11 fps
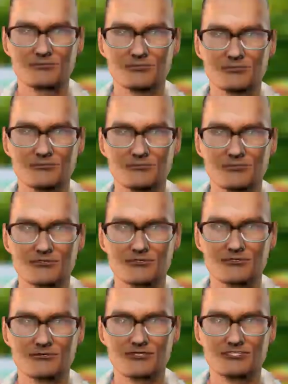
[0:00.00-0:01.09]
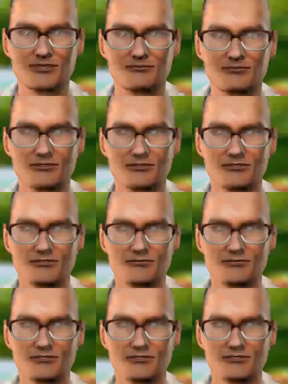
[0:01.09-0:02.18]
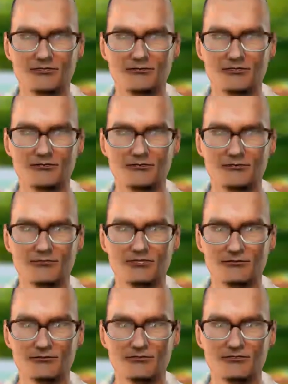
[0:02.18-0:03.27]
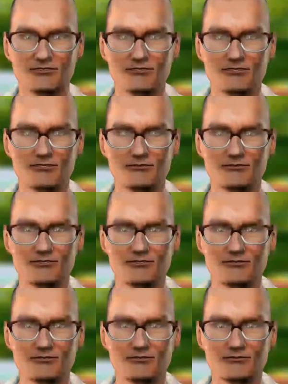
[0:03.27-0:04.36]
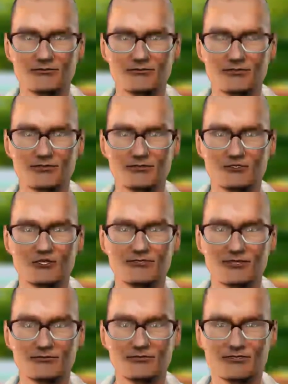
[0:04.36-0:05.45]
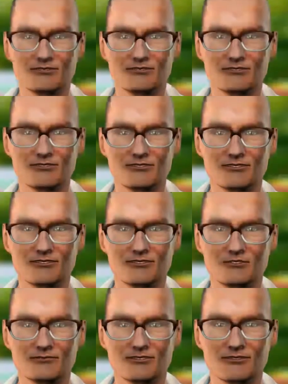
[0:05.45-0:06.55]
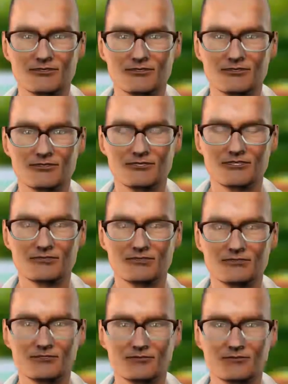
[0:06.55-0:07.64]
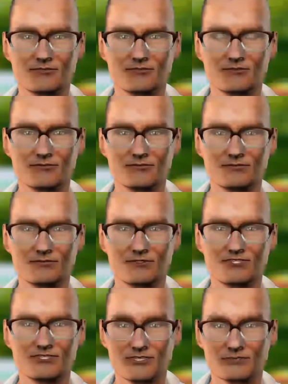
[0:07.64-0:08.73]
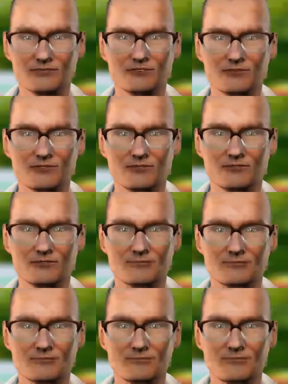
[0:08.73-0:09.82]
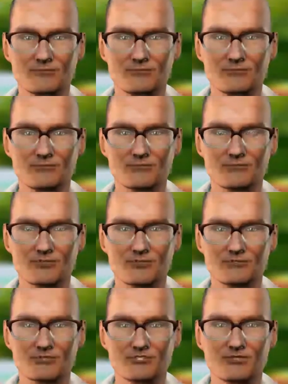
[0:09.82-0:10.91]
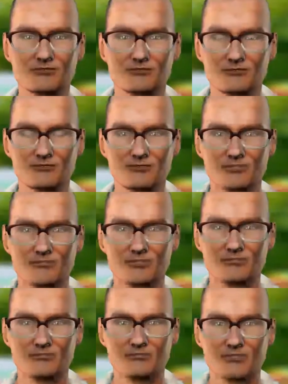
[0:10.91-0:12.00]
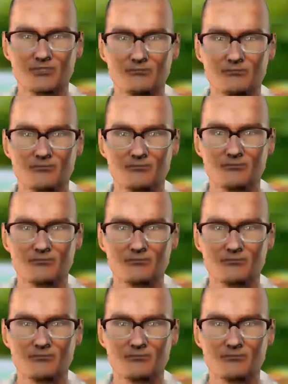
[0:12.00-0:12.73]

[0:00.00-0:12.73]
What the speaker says: every possible worldly motivation is there. Do you want to be the king? In other words, if the Prophet Muhammad is seeking to be a ruler and to be king, they'll say, we'll make you our king.